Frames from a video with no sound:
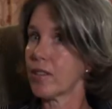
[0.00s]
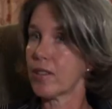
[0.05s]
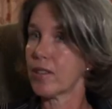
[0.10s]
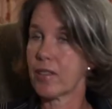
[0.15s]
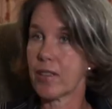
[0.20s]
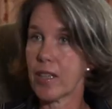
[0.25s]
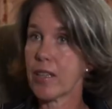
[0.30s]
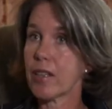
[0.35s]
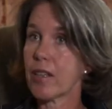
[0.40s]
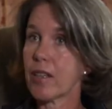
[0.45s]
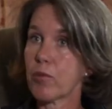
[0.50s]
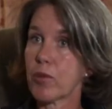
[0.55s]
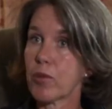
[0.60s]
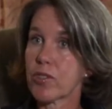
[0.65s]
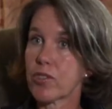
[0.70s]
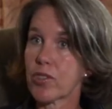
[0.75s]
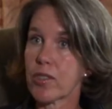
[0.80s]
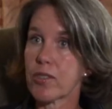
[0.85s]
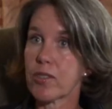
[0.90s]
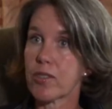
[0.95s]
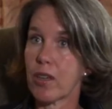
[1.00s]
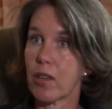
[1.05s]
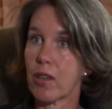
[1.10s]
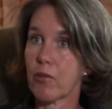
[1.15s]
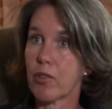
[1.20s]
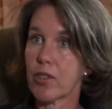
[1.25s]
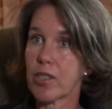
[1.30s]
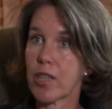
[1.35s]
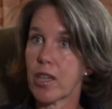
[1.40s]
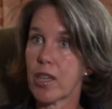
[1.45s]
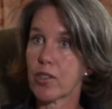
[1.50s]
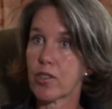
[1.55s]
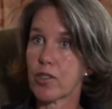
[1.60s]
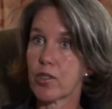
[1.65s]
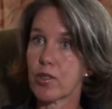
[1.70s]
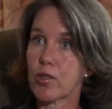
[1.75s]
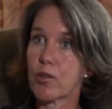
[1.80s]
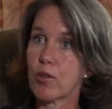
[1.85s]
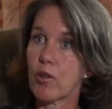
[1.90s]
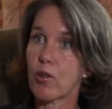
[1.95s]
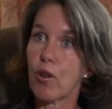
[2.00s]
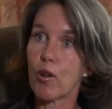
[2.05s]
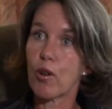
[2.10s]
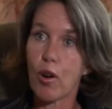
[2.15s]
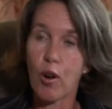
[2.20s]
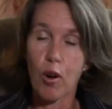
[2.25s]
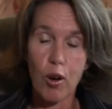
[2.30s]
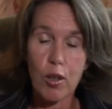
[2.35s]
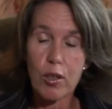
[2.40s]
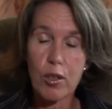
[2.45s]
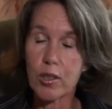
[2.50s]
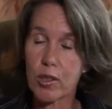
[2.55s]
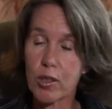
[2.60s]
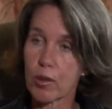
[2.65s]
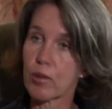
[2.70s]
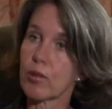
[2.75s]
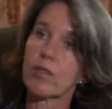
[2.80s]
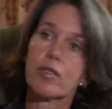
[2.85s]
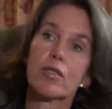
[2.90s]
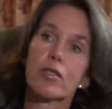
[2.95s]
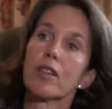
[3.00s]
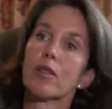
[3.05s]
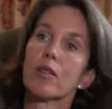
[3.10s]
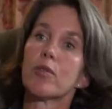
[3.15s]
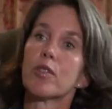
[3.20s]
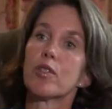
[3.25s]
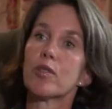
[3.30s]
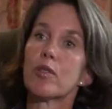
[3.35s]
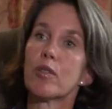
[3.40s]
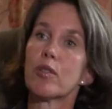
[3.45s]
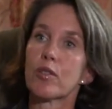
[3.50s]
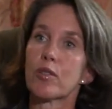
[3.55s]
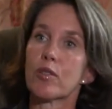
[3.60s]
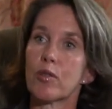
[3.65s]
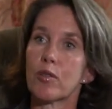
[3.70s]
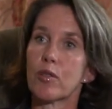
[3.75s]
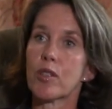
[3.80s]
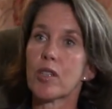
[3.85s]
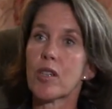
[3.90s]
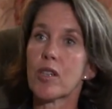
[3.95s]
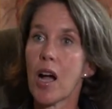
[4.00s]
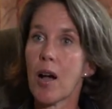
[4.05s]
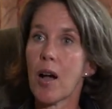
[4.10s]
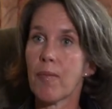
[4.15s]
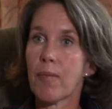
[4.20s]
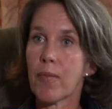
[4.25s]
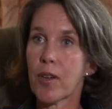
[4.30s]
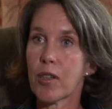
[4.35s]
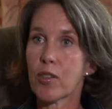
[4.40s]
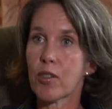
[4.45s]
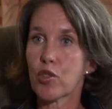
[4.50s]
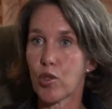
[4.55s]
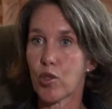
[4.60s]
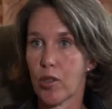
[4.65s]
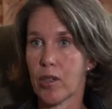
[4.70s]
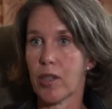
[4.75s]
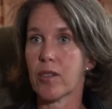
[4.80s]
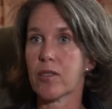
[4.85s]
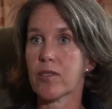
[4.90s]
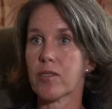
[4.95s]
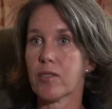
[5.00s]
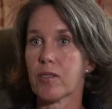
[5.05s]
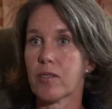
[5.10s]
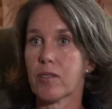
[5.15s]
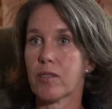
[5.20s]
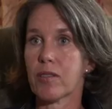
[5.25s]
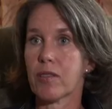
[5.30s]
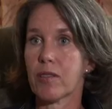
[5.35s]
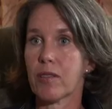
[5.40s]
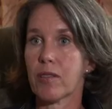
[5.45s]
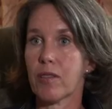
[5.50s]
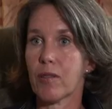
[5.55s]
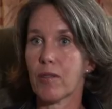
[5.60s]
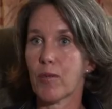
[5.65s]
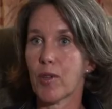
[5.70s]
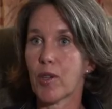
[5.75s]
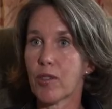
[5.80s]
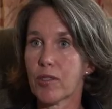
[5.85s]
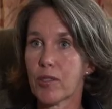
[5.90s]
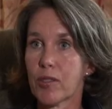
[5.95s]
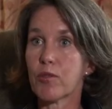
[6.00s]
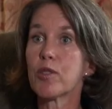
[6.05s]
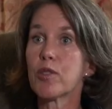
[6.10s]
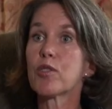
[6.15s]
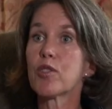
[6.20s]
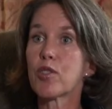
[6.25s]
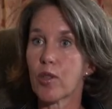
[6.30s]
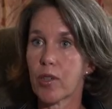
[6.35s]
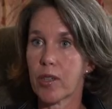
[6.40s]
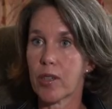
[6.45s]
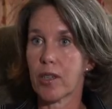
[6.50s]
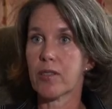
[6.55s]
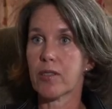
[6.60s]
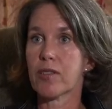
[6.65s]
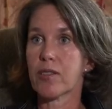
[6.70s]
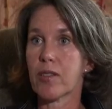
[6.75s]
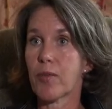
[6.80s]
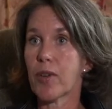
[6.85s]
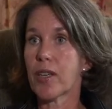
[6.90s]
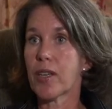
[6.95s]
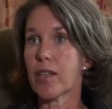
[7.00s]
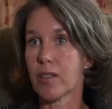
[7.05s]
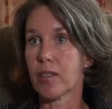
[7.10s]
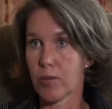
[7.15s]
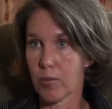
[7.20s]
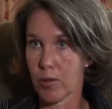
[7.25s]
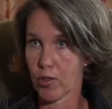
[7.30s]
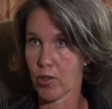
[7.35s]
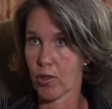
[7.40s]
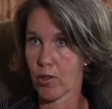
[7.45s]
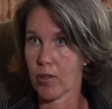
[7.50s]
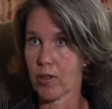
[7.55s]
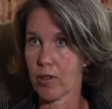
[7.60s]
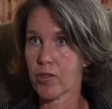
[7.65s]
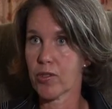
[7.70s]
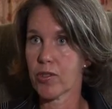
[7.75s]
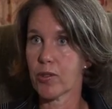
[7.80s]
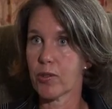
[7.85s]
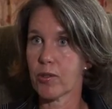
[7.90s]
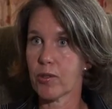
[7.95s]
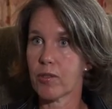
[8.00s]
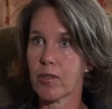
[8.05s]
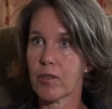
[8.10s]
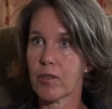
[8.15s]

then it was just an invitation to all the donors that we talked to, come join us. Because if you join us, somebody else will join us too.